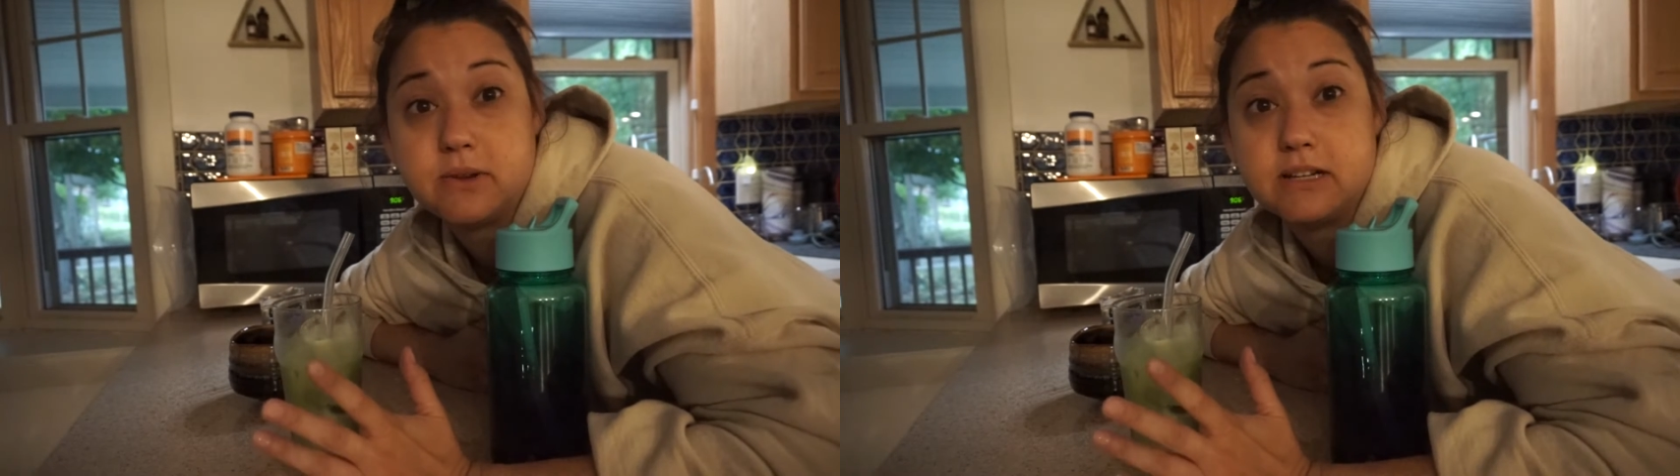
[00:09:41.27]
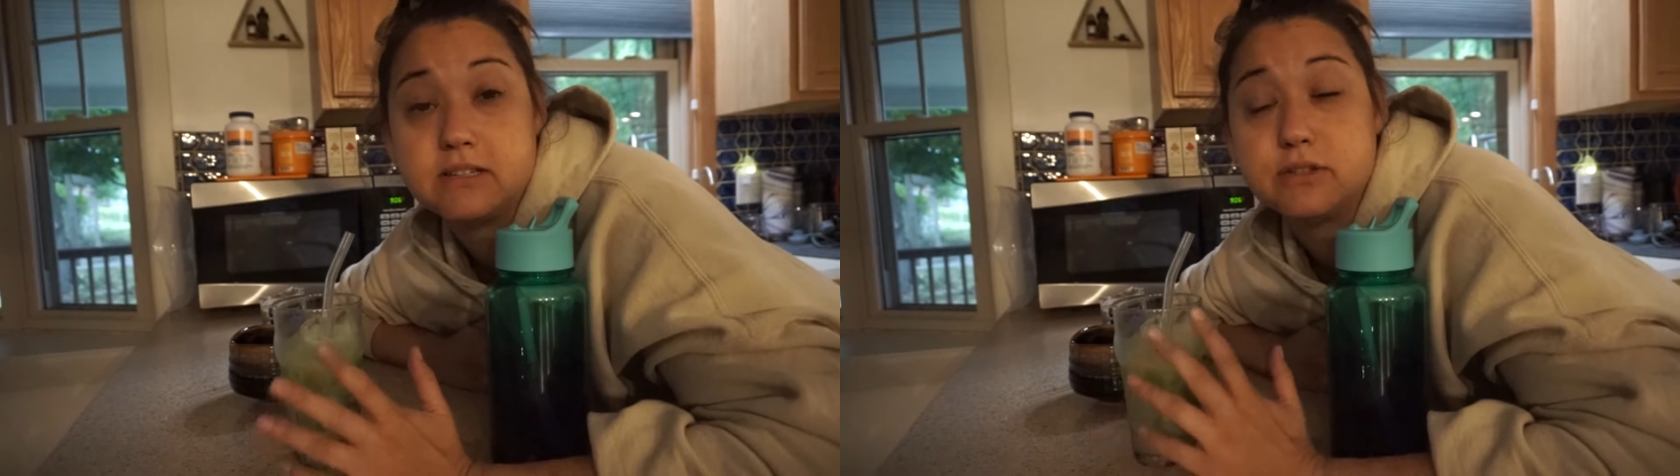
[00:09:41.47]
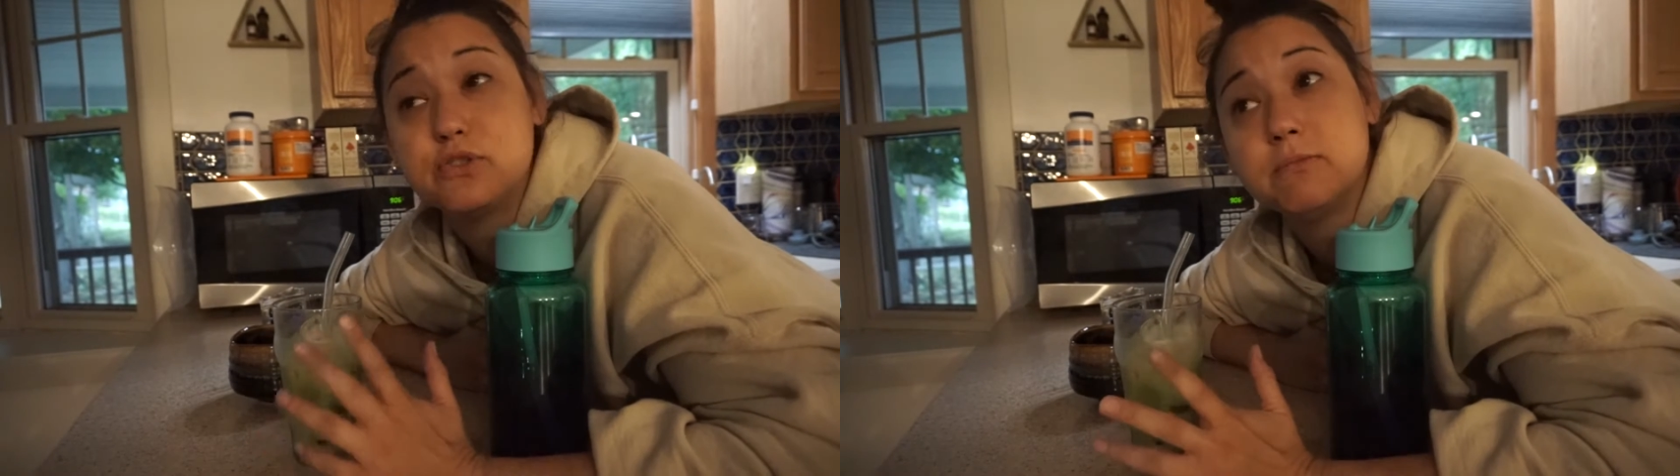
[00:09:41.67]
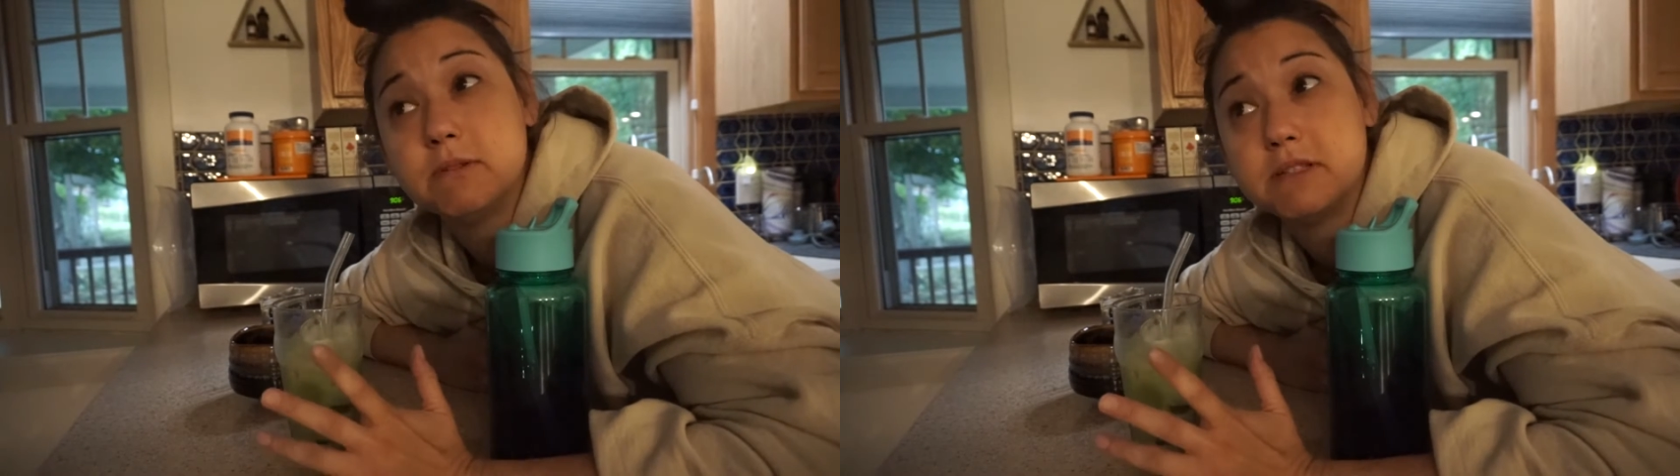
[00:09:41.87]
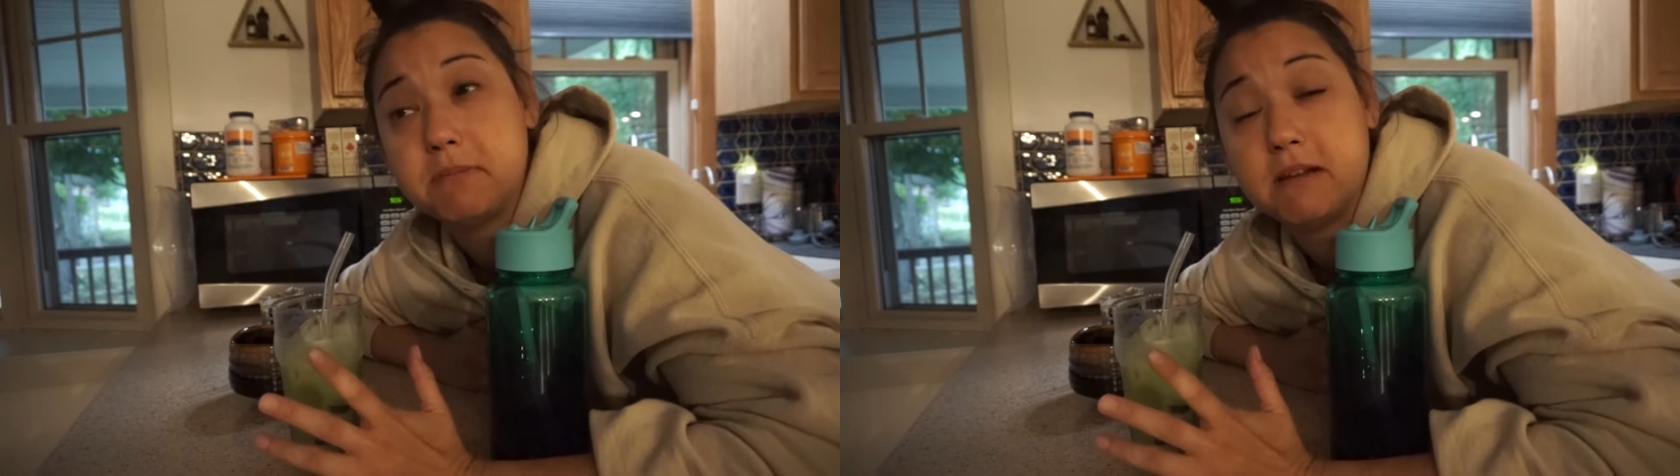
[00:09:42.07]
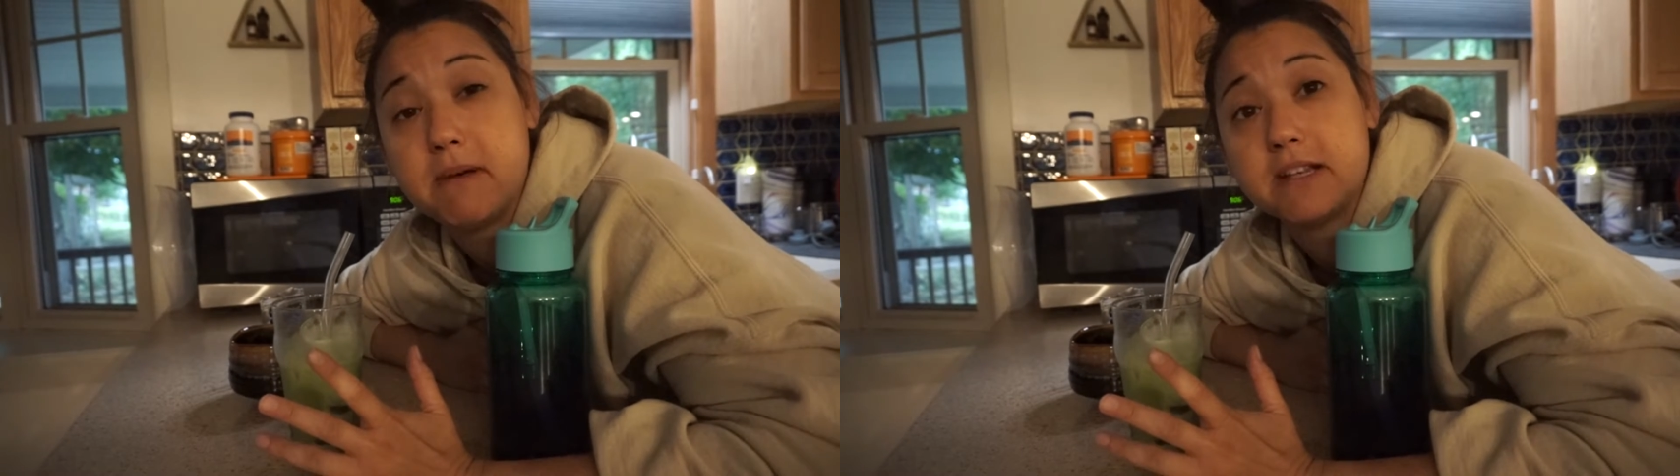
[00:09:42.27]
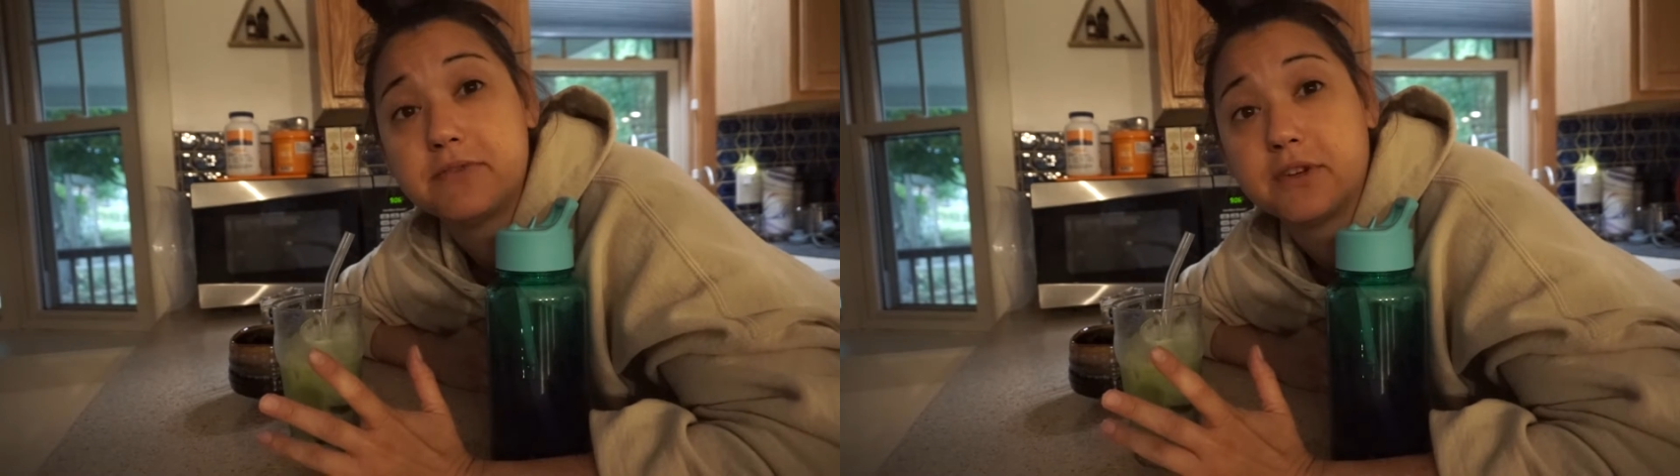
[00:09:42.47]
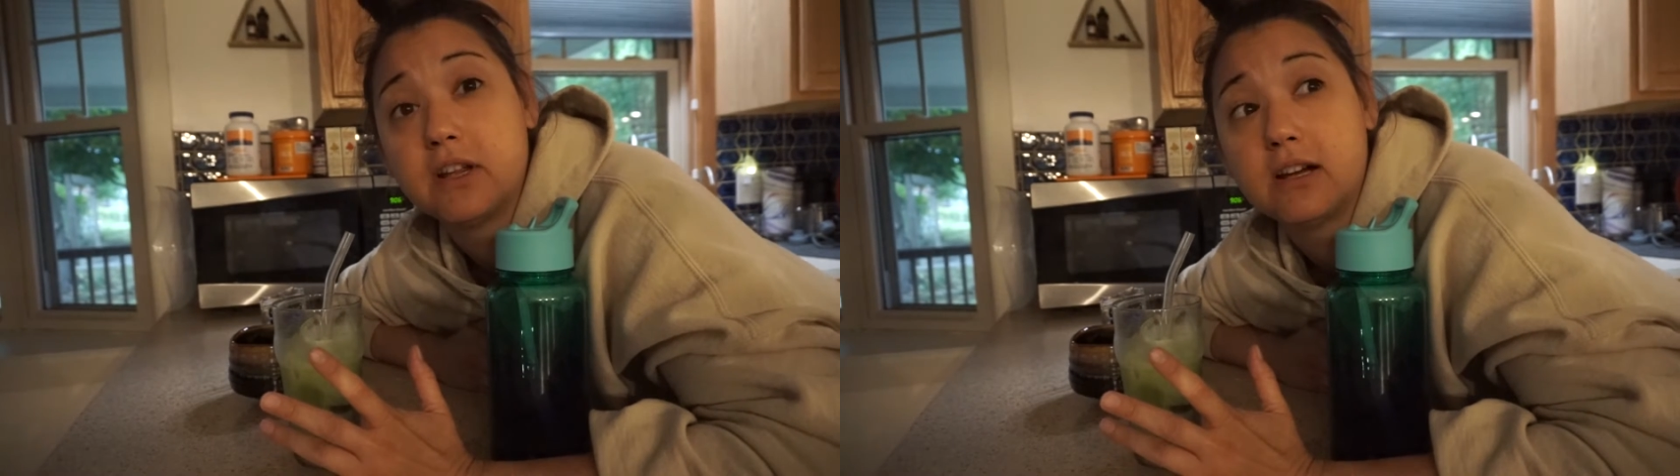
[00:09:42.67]
so I just assumed it was PMS
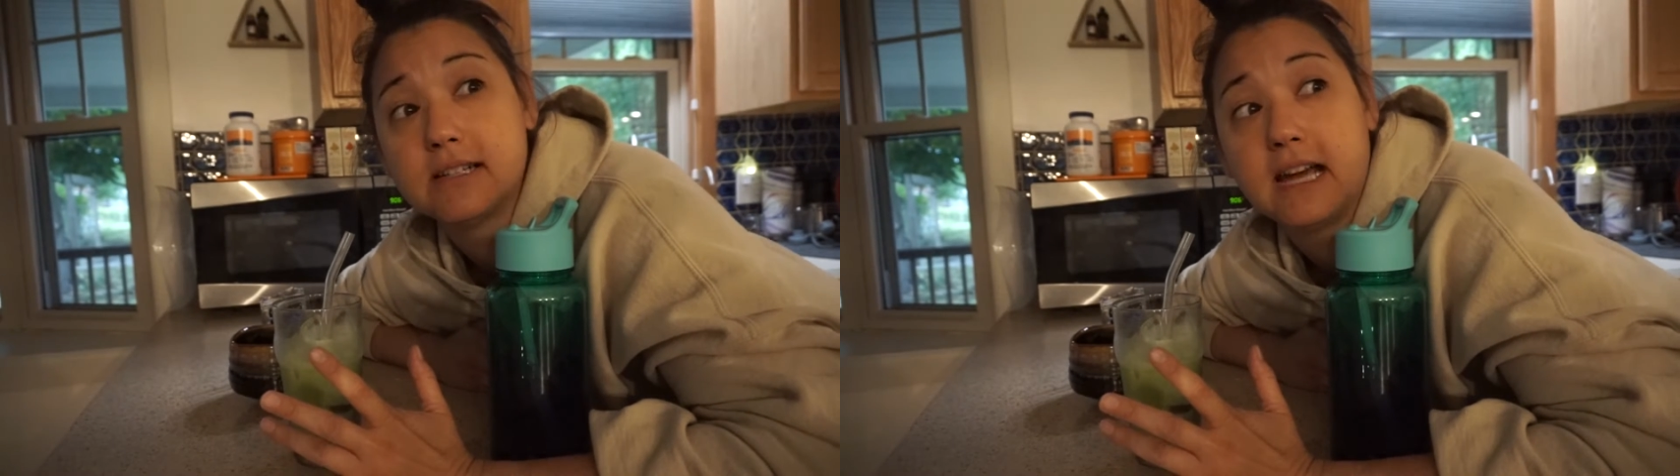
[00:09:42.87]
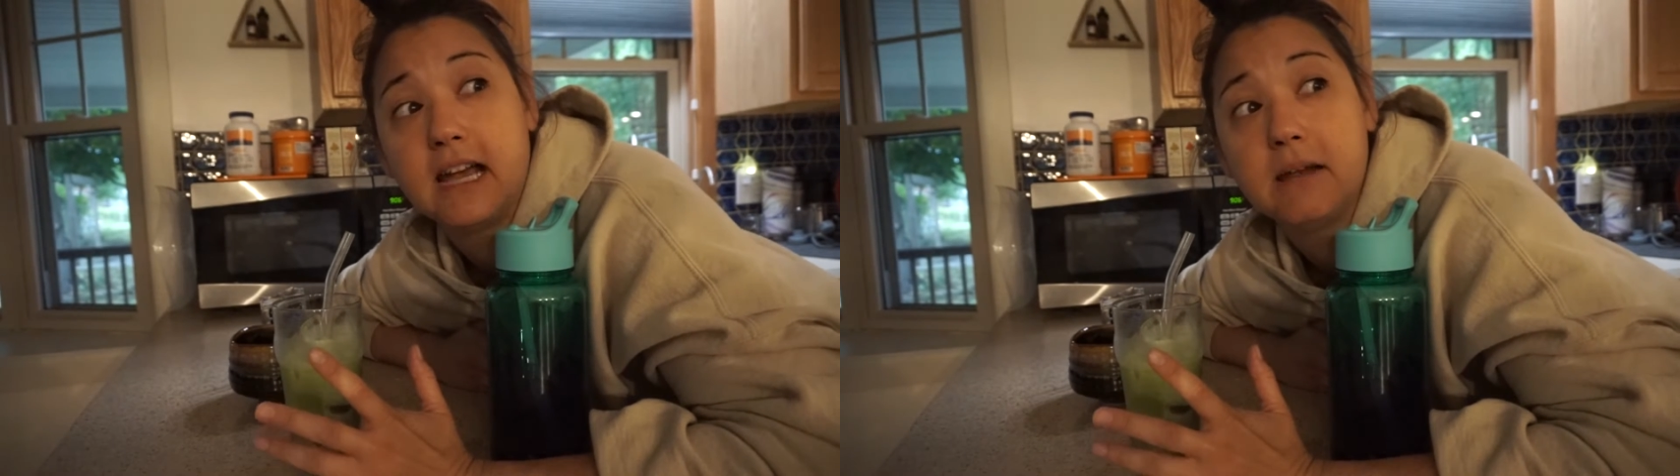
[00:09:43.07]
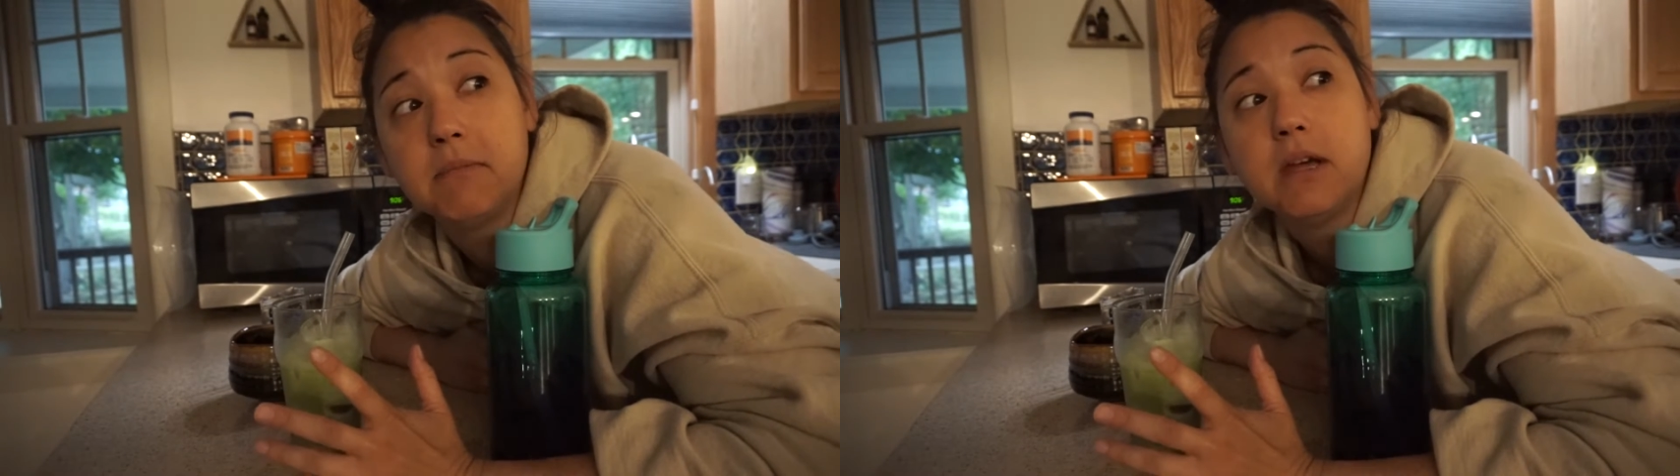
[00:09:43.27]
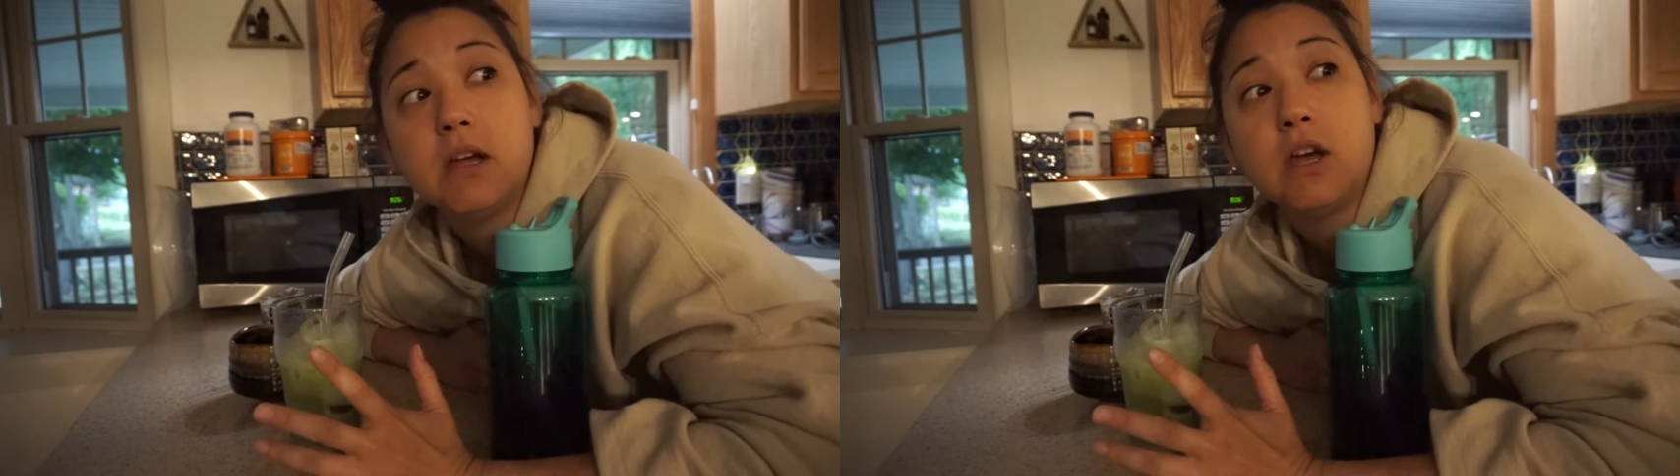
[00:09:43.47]
for a long time.